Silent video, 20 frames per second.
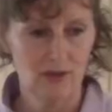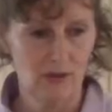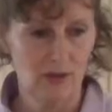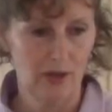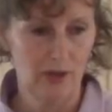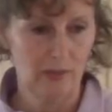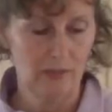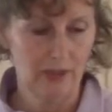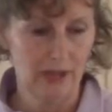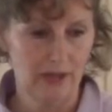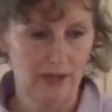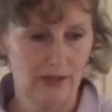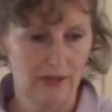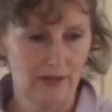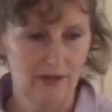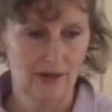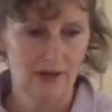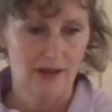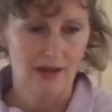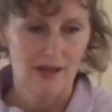an oil
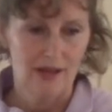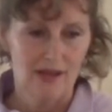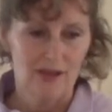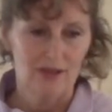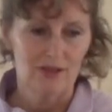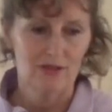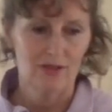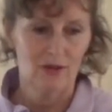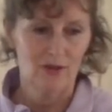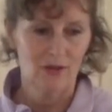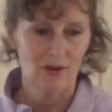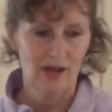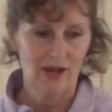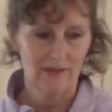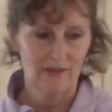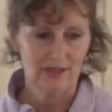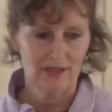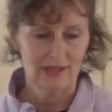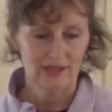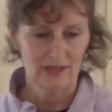painter. So
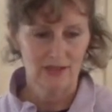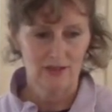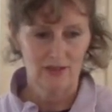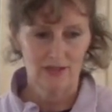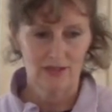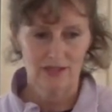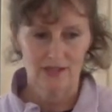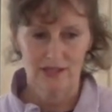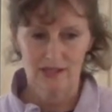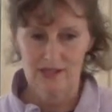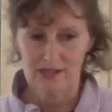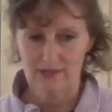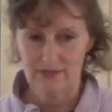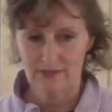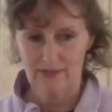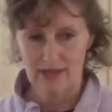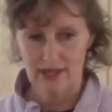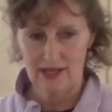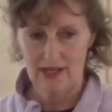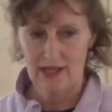obviously there's this
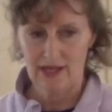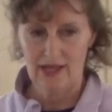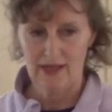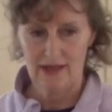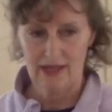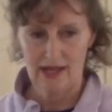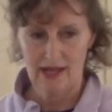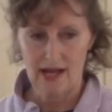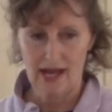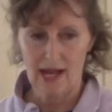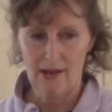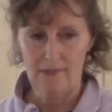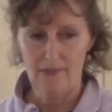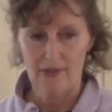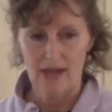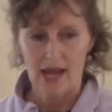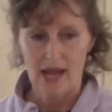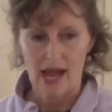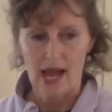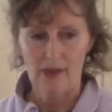affinity that I'm
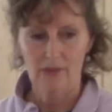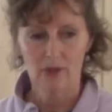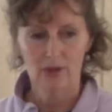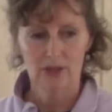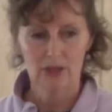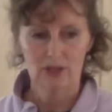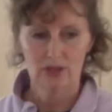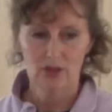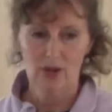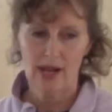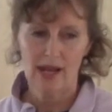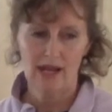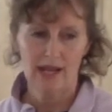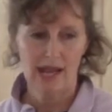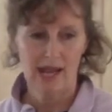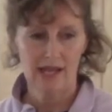going to try and